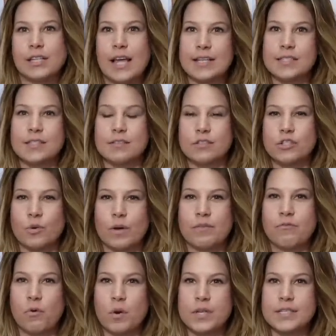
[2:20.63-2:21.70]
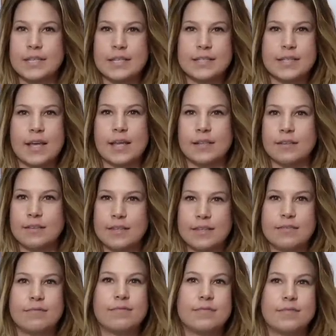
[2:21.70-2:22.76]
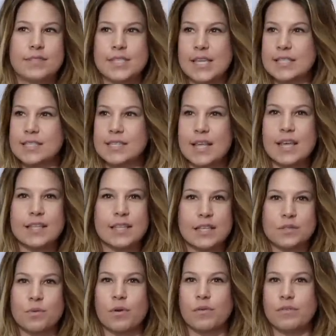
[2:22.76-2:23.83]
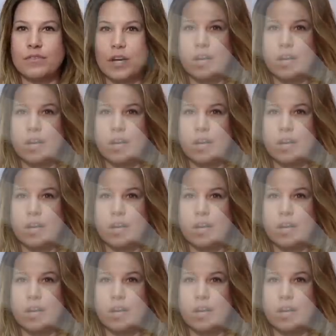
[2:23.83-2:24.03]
Let's join forces and since then, that's what we've